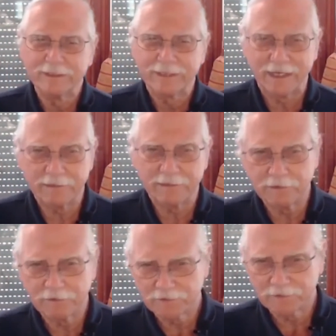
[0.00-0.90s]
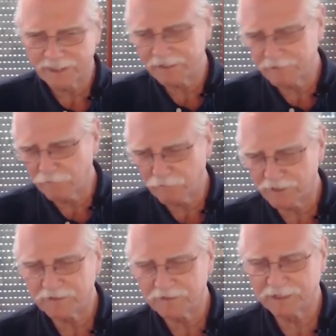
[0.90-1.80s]
And said enough
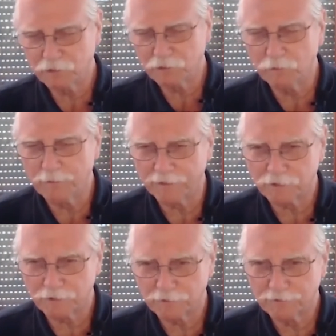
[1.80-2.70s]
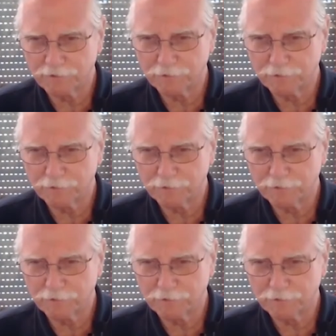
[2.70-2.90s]
things that it knew about you to